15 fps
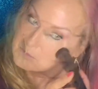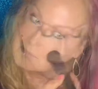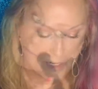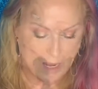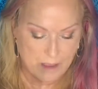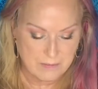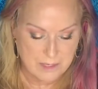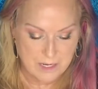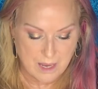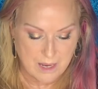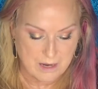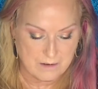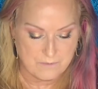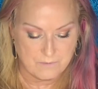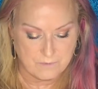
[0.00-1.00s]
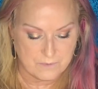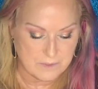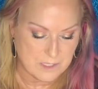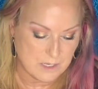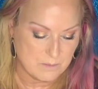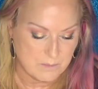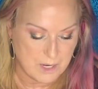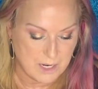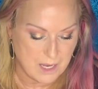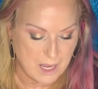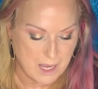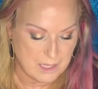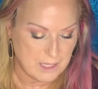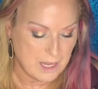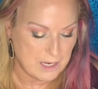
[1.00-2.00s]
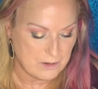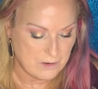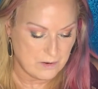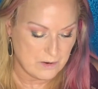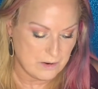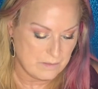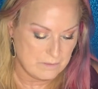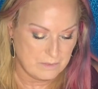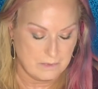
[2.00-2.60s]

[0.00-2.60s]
Now that I have done my highlighter,